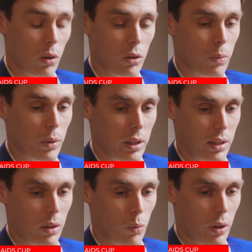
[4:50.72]
all the
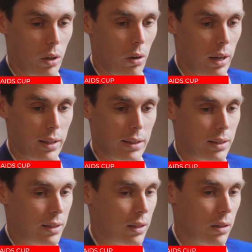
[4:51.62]
money that we collect
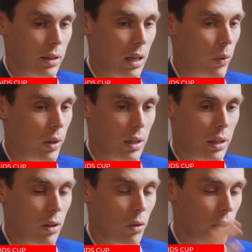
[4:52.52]
is
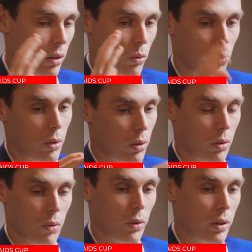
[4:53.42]
directly going to
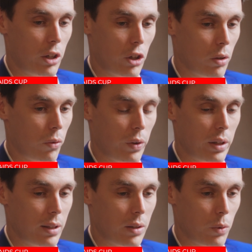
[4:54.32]
the foundation of
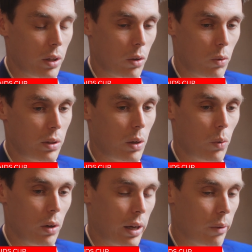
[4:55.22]
Fight Aids Monaco that
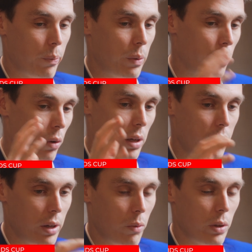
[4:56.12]
will help people
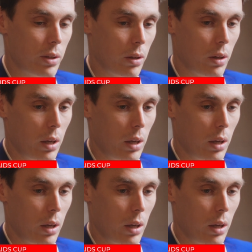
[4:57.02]
living with